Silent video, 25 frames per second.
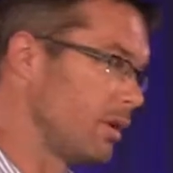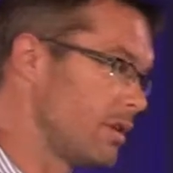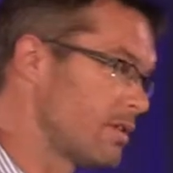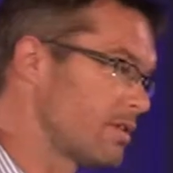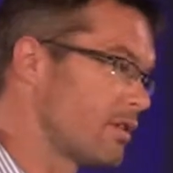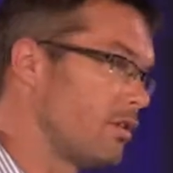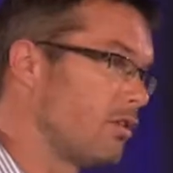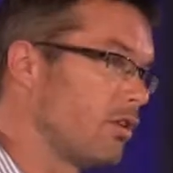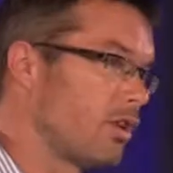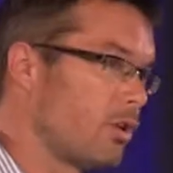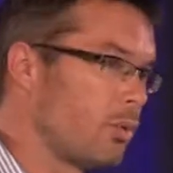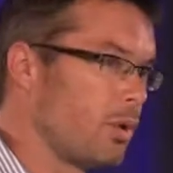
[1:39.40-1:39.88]
it's
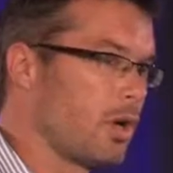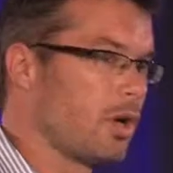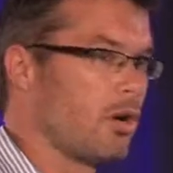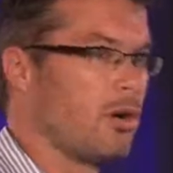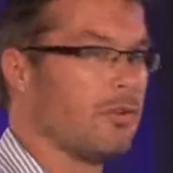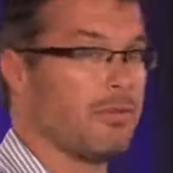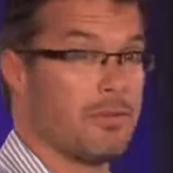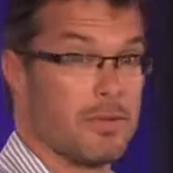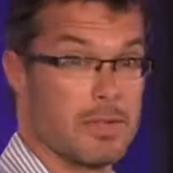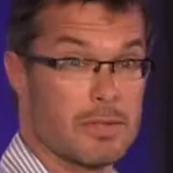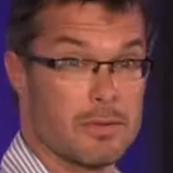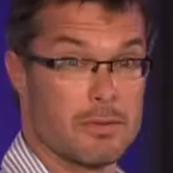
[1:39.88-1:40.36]
got Quick
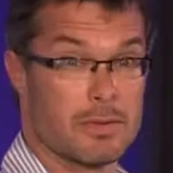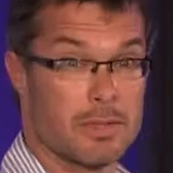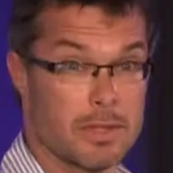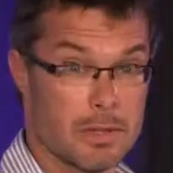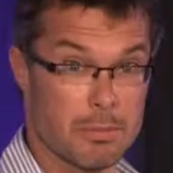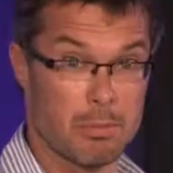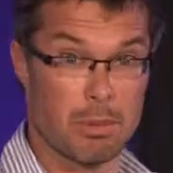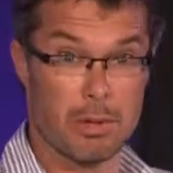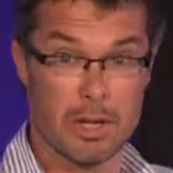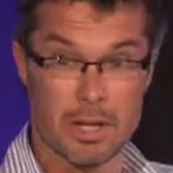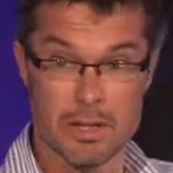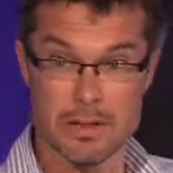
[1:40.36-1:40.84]
Office, which is
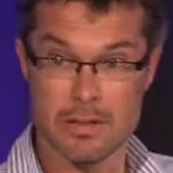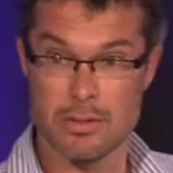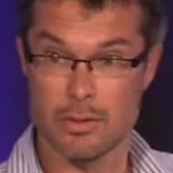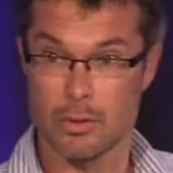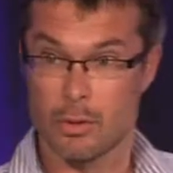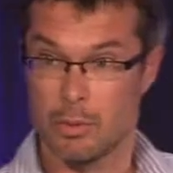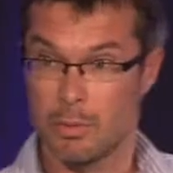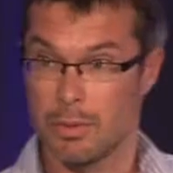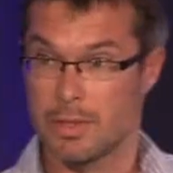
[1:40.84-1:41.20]
pre-installed,